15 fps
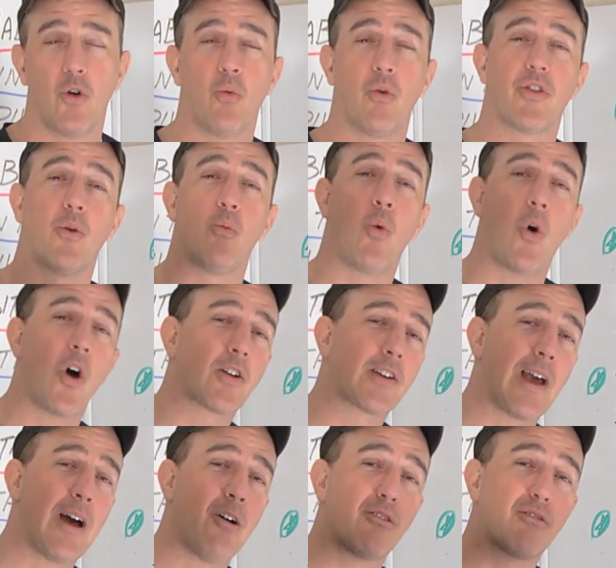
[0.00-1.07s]
with a
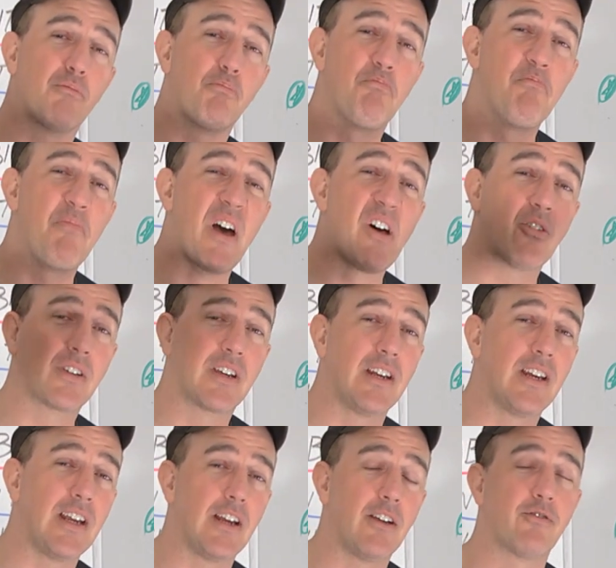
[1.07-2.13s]
walkout
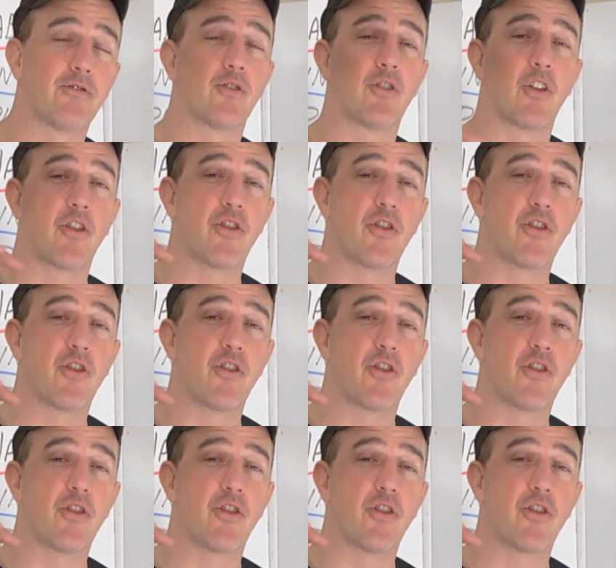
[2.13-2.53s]
balcony for the